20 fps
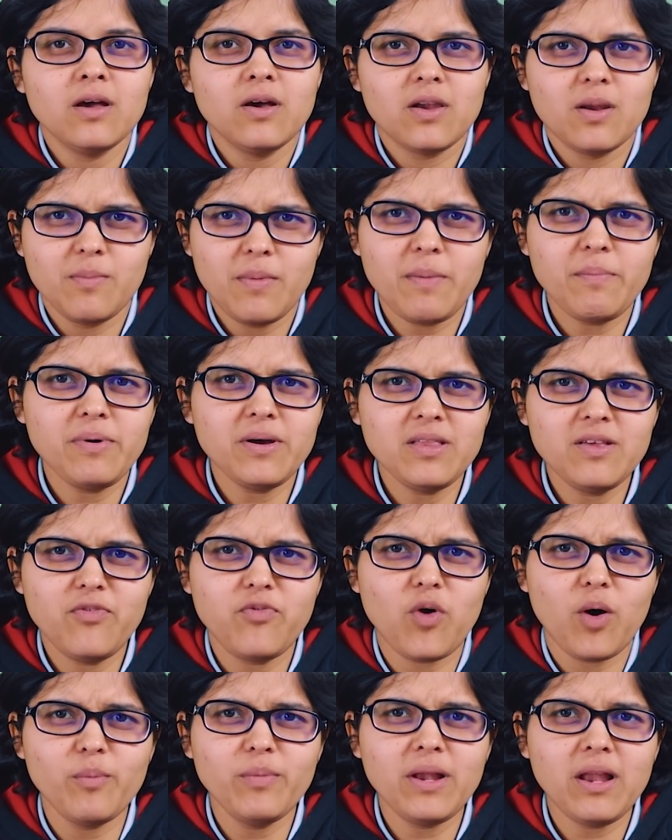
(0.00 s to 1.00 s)
Remember the
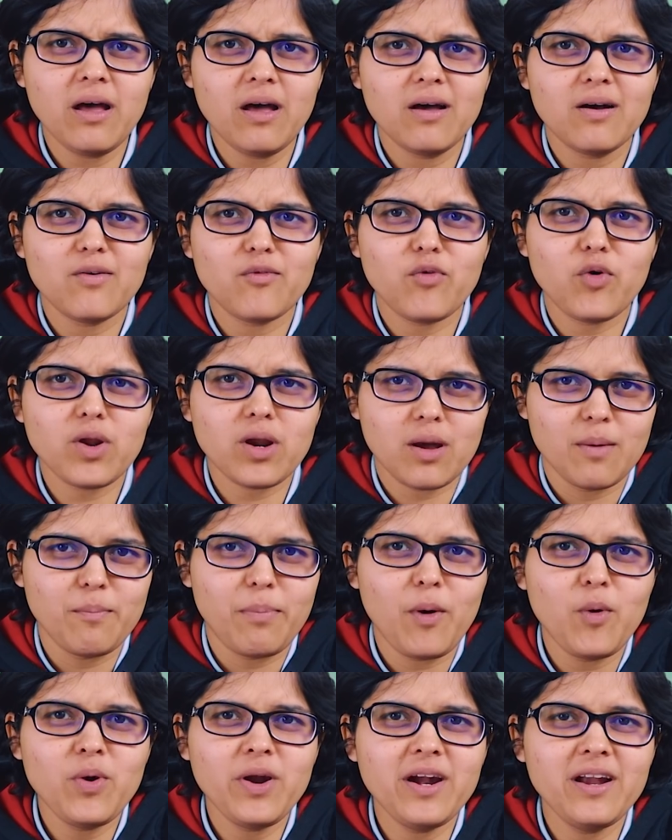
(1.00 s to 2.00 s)
formula for
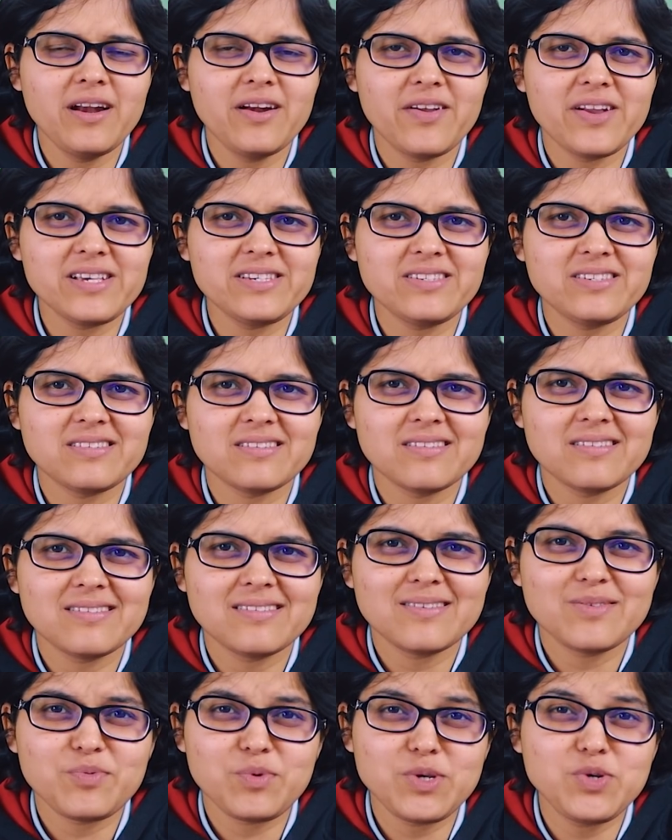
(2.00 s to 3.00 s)
compounded interest,
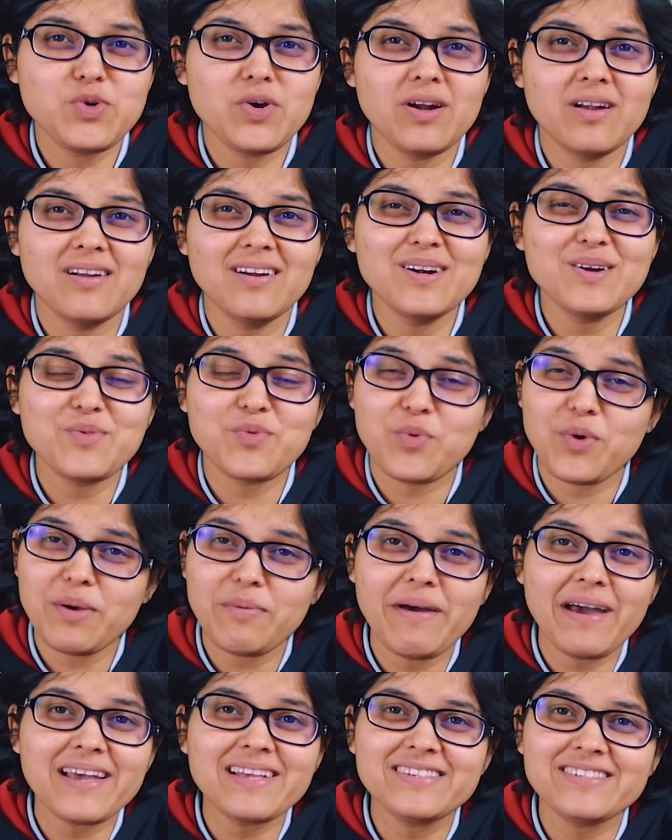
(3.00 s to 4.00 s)
which we had learned way
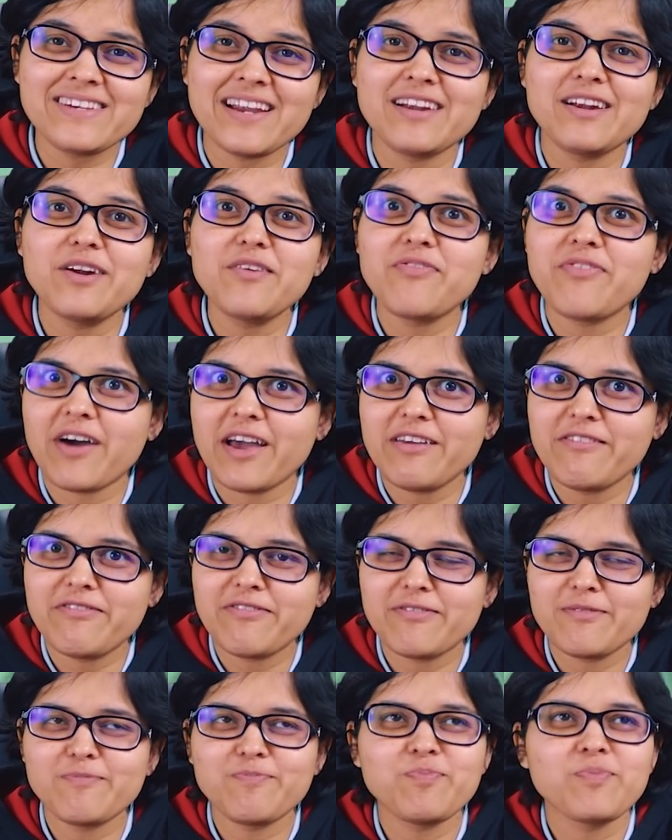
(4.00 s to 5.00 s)
back in standard
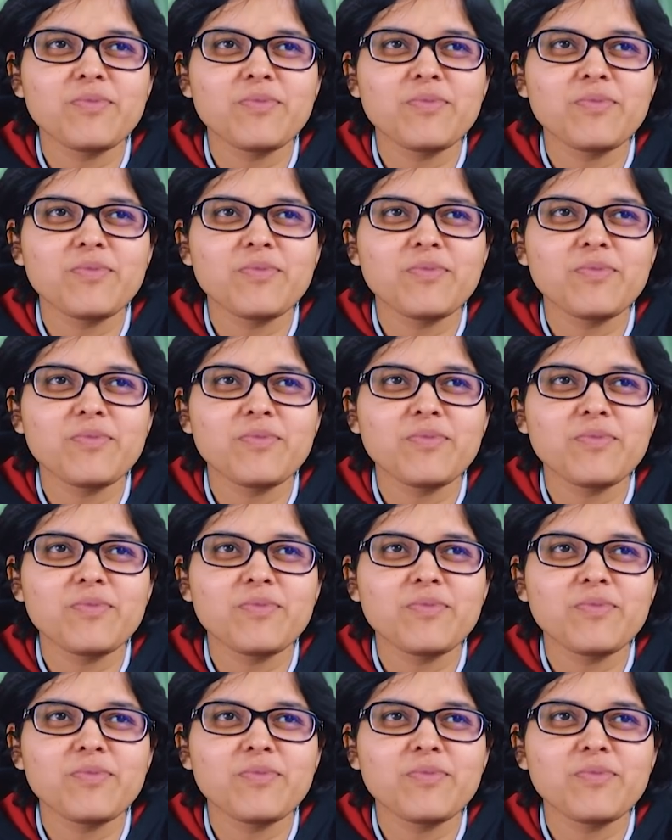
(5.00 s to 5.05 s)
5.